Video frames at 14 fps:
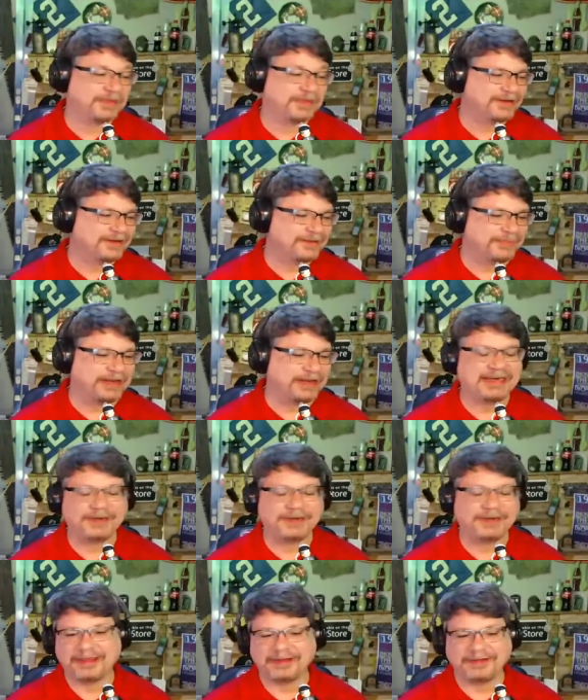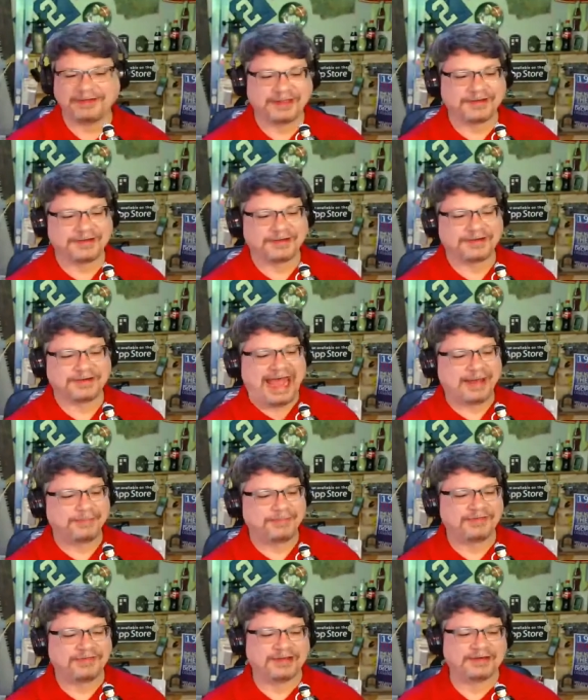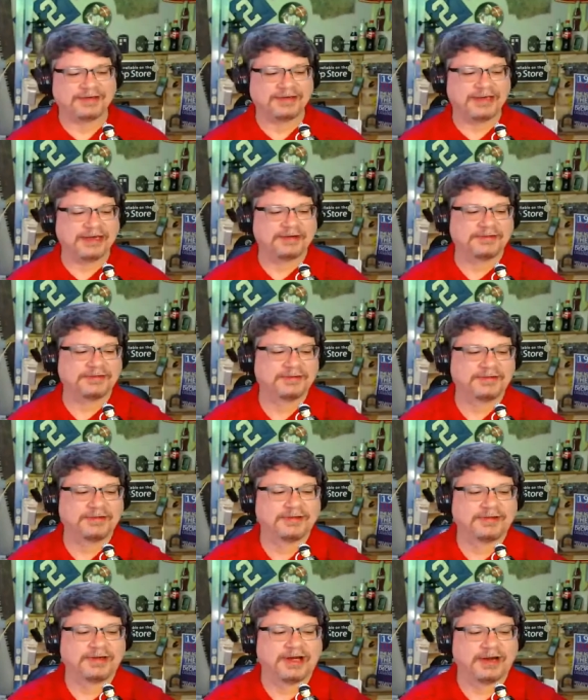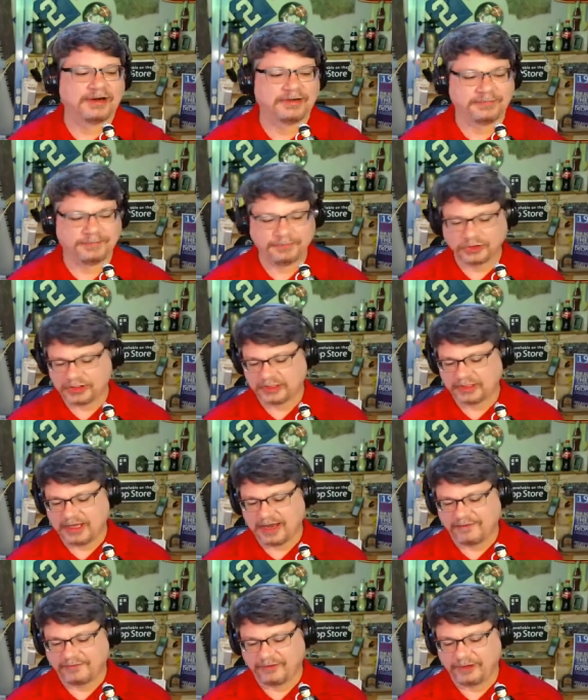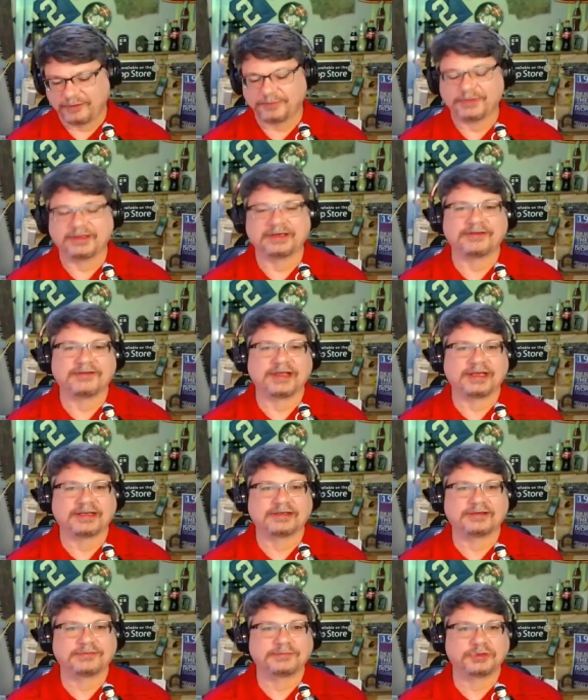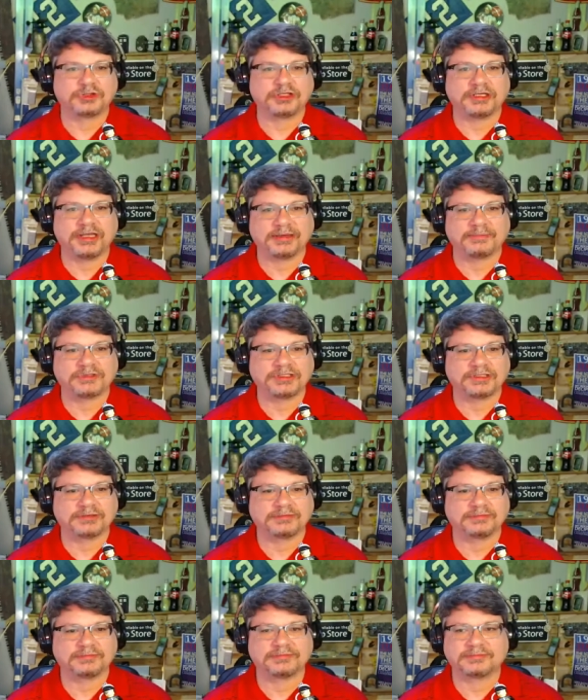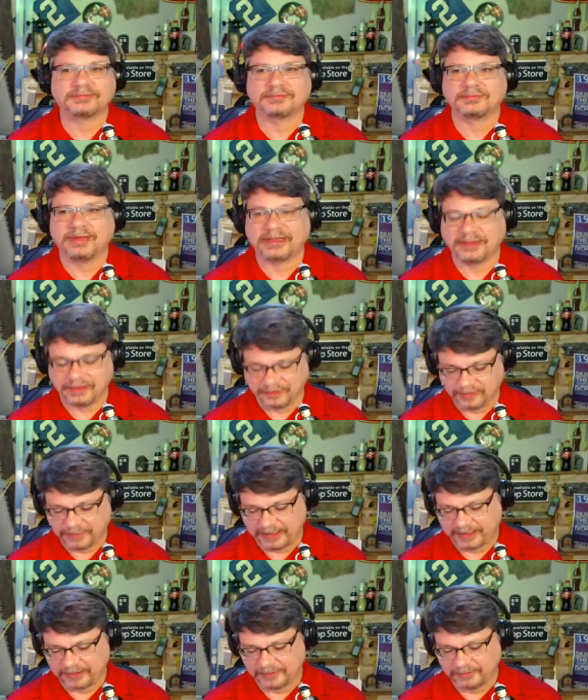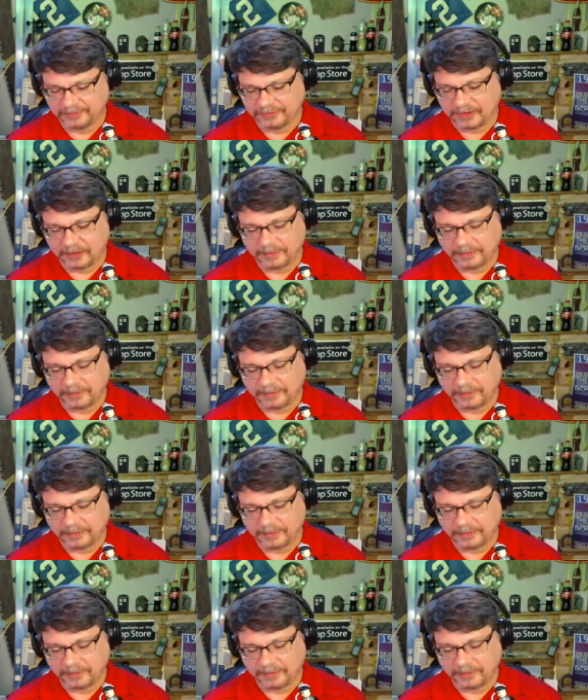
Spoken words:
But anyway, these other apps that are pushing the envelope, that it's kind of pushing them to make theirs better. So.